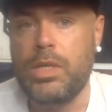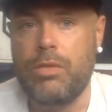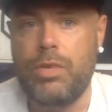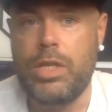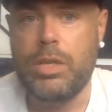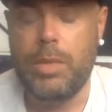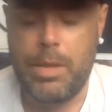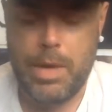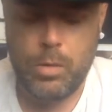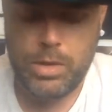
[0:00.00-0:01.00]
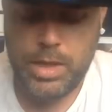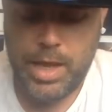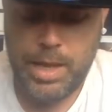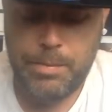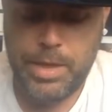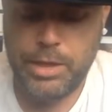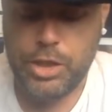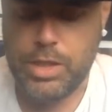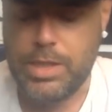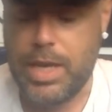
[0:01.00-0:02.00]
I'll read some of them out in
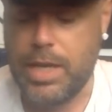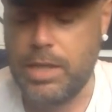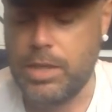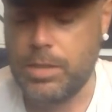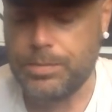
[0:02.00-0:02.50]
just a second.